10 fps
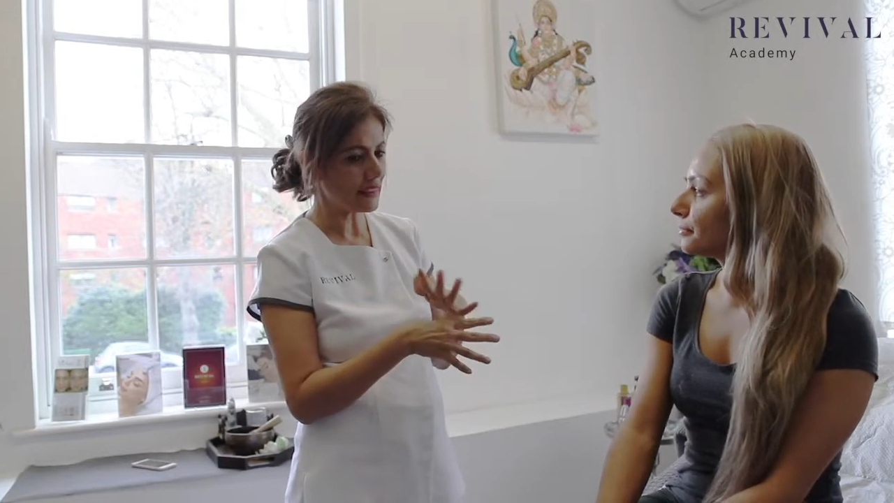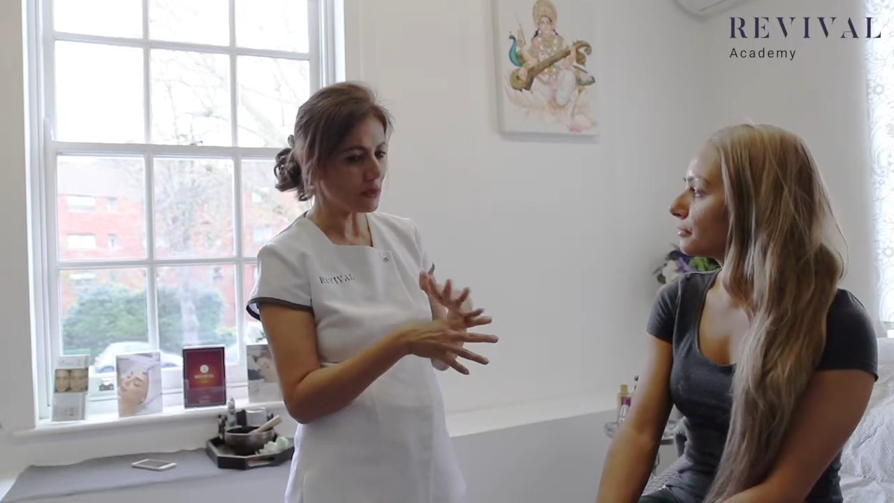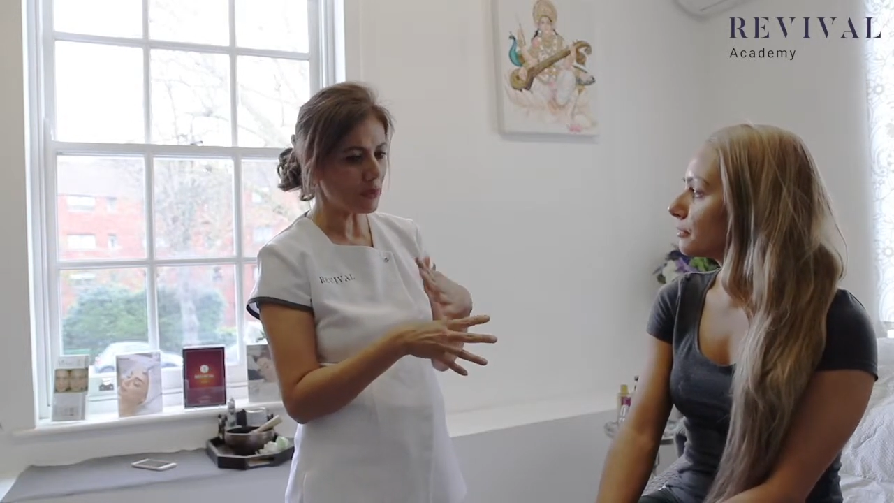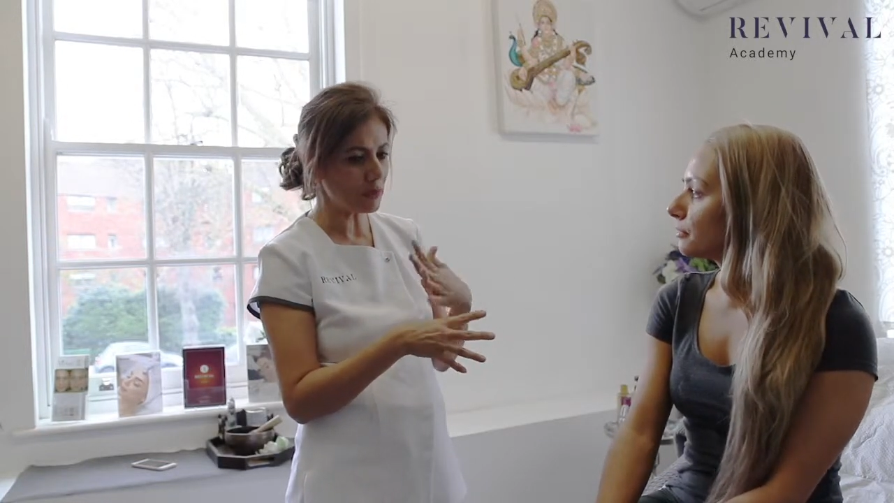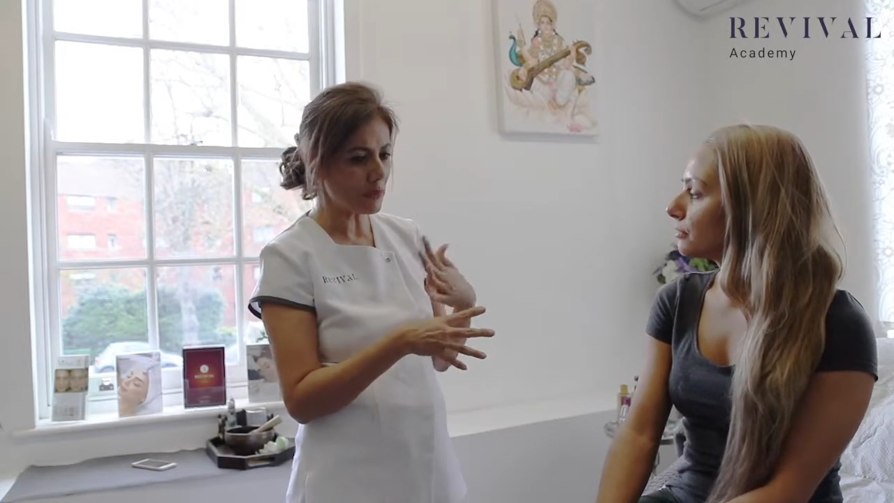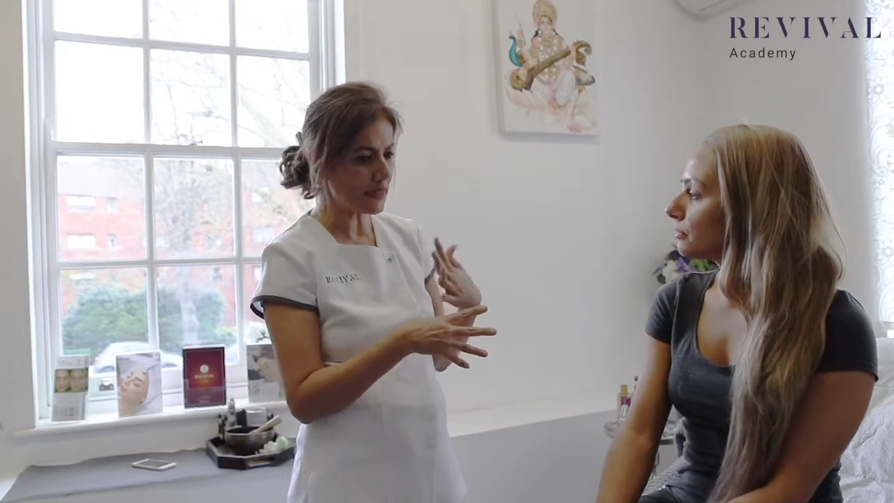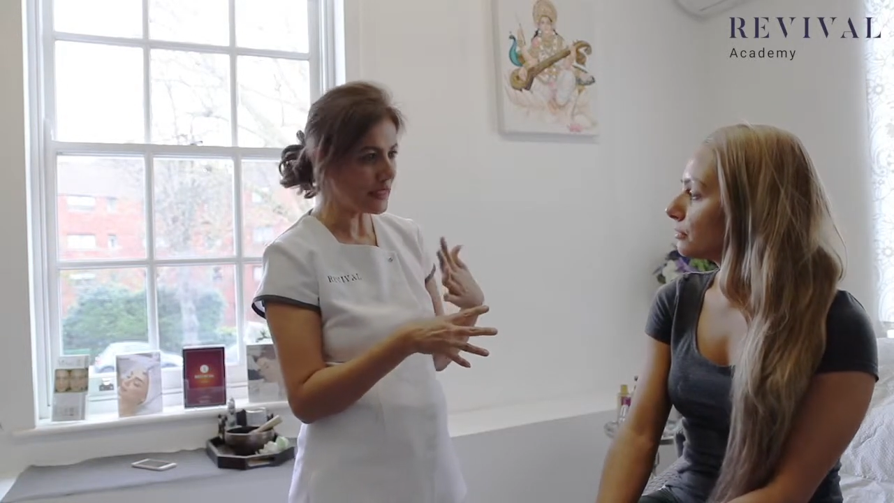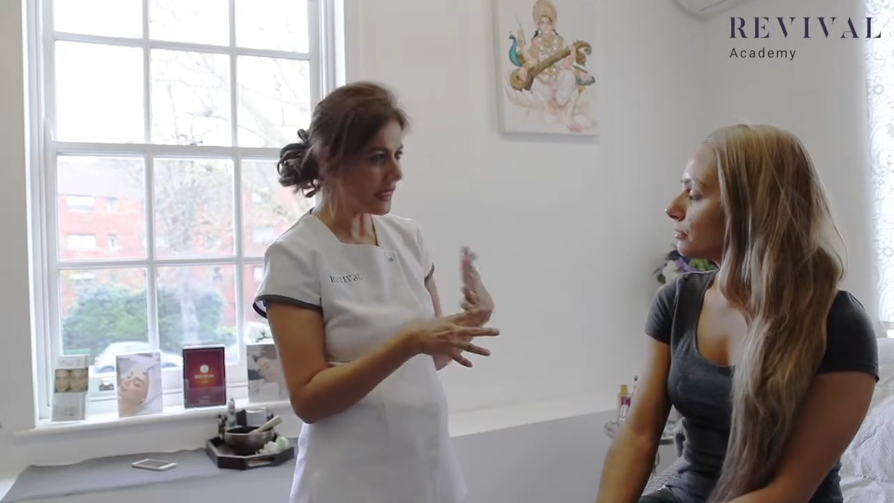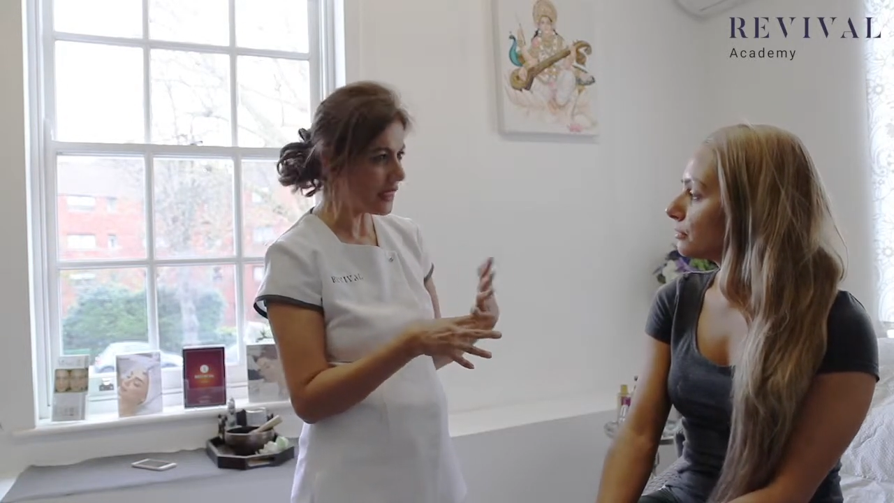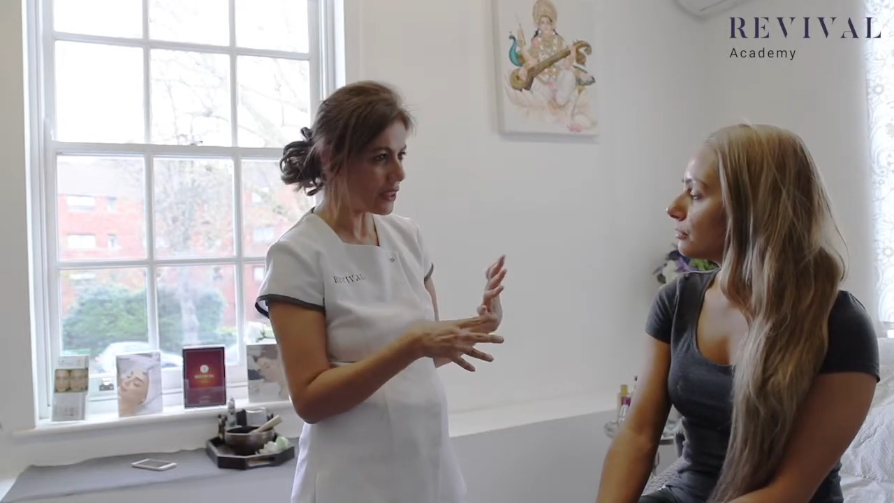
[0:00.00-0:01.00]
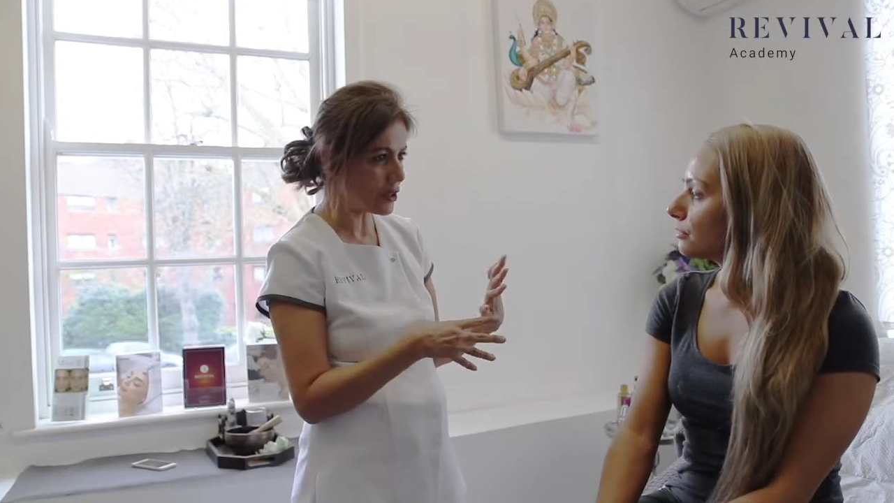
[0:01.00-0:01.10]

there won't be a need